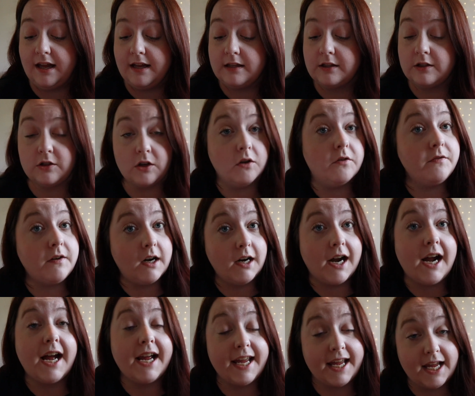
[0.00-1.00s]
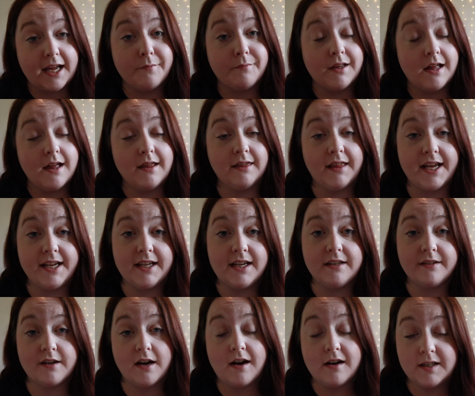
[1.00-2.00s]
so far I am liking
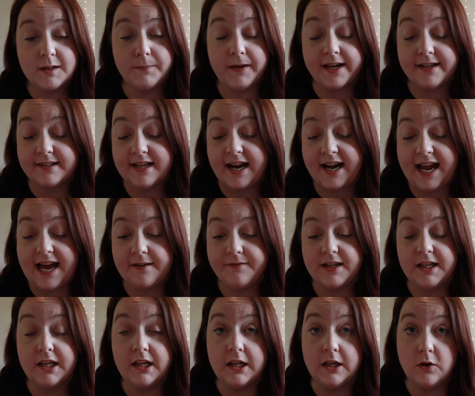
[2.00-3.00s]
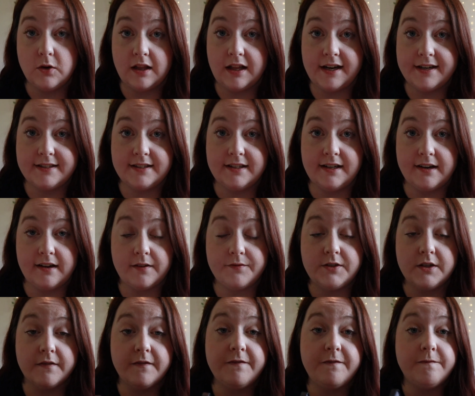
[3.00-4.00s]
Talkspace. I haven't utilized it enough
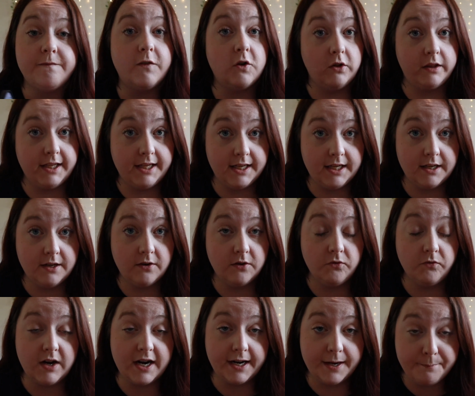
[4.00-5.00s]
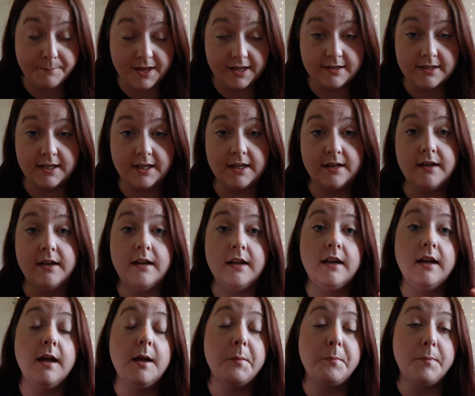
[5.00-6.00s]
to fully recommend it,
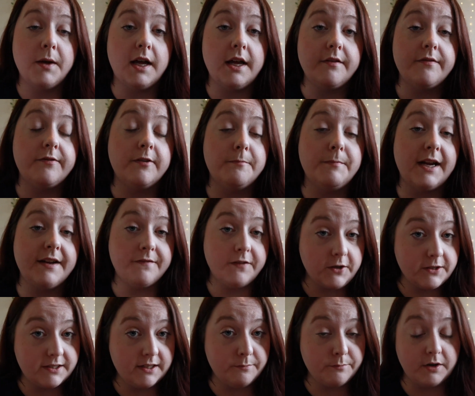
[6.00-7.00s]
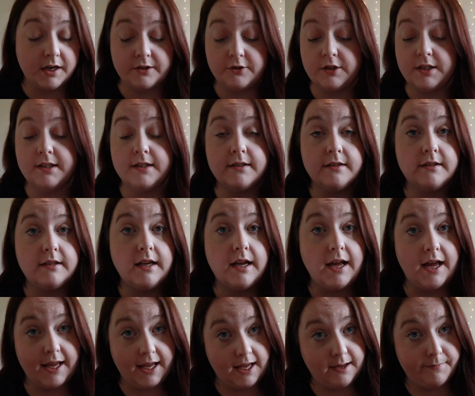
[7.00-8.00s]
but from my first impressions,
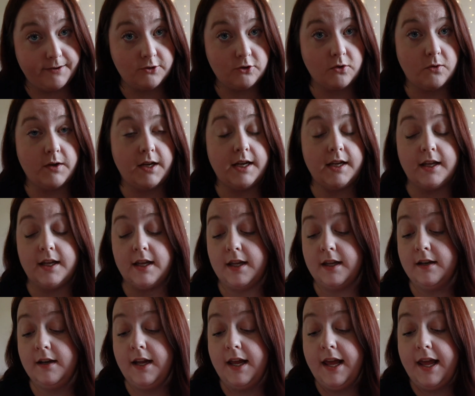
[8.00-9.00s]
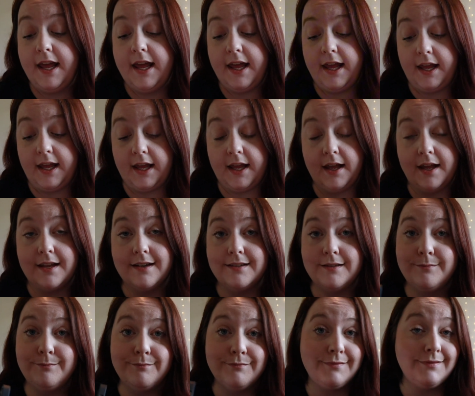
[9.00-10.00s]
I am enjoying it. And
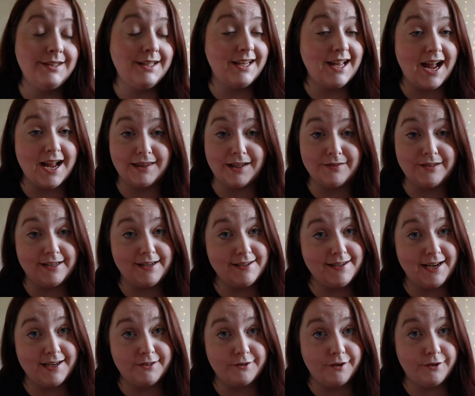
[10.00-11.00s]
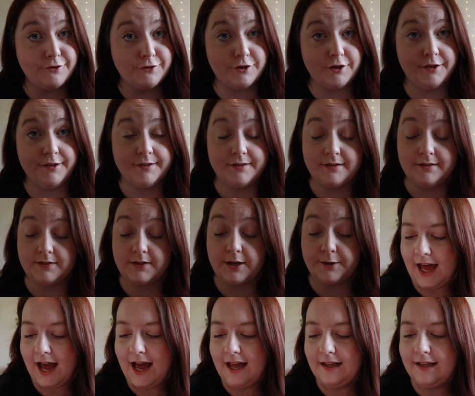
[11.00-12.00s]
I love that it takes our insurance.
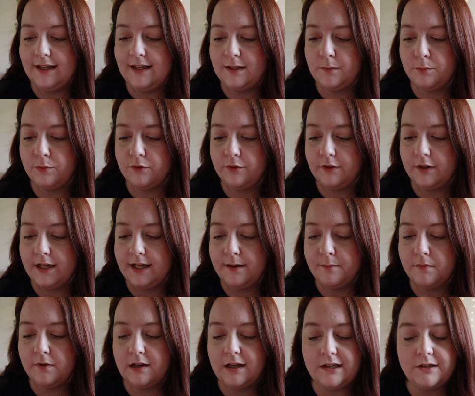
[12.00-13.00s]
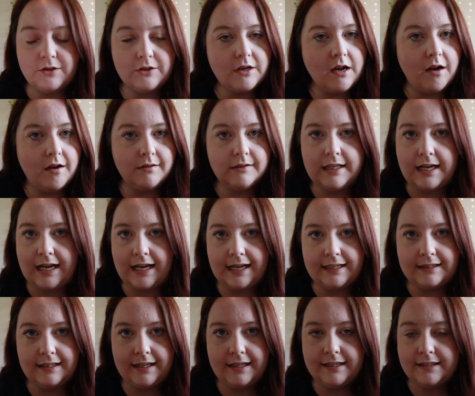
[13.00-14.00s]
That is pretty much all the
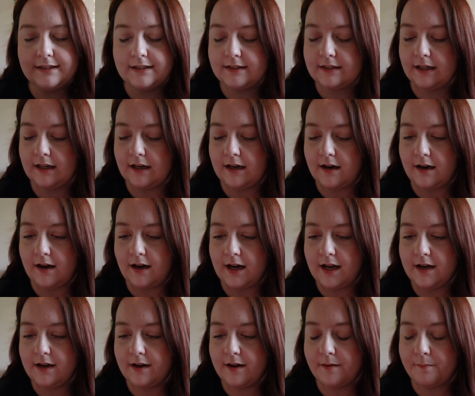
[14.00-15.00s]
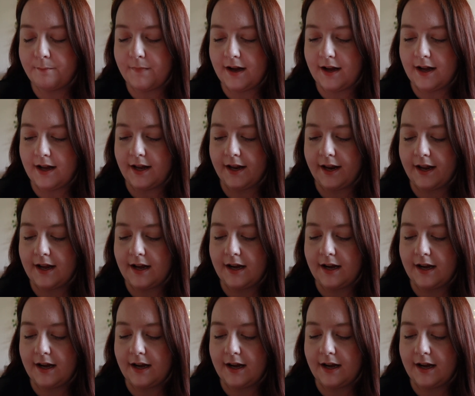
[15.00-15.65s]
highlights on my